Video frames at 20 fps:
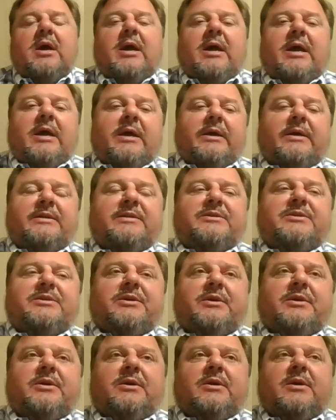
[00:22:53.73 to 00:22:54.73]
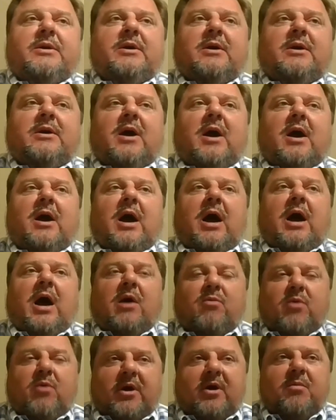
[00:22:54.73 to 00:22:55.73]
And I
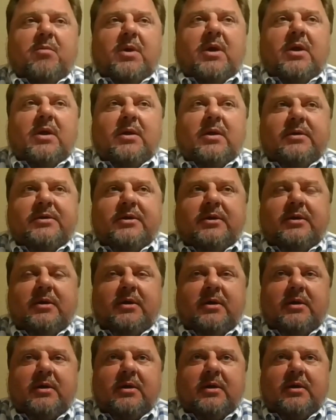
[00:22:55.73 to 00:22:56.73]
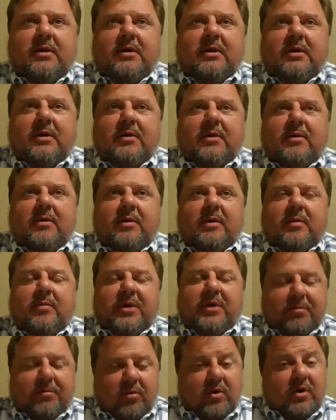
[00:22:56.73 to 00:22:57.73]
recommend
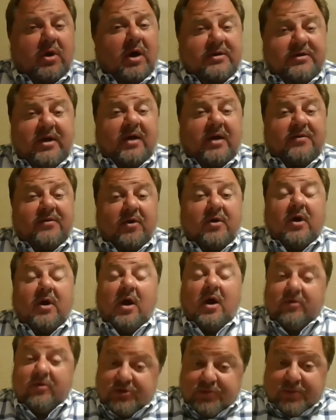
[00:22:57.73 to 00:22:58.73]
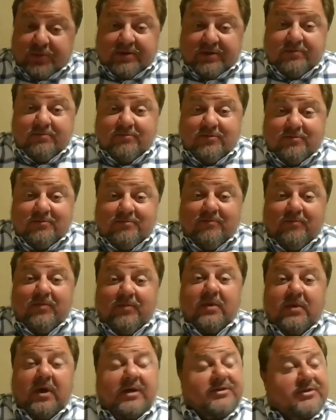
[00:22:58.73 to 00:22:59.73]
people contact their congressman
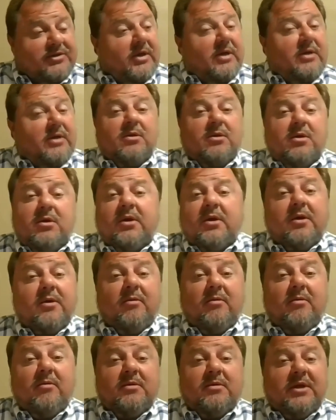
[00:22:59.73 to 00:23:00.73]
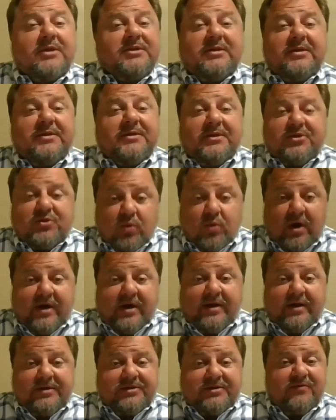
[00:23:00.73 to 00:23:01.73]
and say, look, let's get this
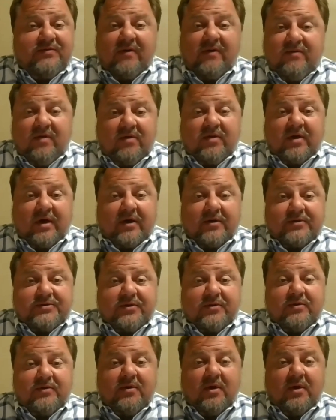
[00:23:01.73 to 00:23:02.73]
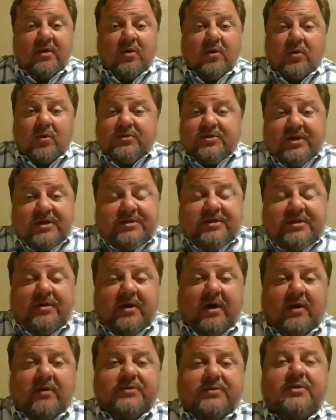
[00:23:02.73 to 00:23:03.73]
raised to 50,000 or
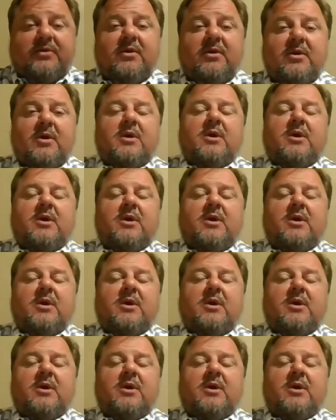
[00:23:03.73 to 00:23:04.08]
60,000.